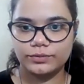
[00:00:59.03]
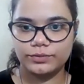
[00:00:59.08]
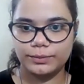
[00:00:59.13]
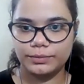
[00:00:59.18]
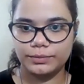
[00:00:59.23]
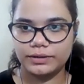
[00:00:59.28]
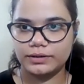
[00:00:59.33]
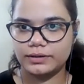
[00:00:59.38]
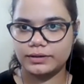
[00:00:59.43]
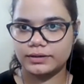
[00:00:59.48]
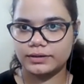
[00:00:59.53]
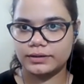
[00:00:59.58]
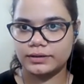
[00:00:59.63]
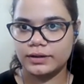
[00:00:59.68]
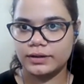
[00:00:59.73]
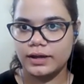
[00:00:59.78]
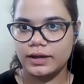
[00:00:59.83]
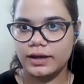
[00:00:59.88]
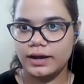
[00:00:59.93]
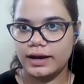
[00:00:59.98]
webinar.
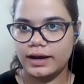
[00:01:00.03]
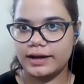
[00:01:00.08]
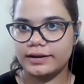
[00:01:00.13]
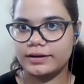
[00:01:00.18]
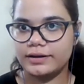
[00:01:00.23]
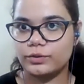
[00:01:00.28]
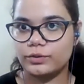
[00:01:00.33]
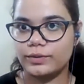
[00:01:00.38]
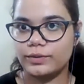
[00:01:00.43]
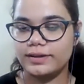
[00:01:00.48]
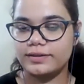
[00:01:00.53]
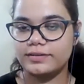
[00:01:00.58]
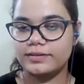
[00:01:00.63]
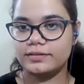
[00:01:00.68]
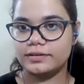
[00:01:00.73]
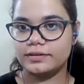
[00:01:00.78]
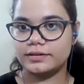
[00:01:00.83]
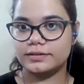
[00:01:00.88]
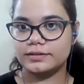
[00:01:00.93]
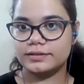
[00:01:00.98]
I
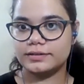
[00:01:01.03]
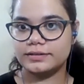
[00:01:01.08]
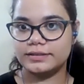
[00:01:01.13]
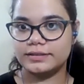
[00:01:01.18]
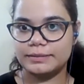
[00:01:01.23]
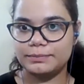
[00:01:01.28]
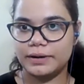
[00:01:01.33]
request uh, the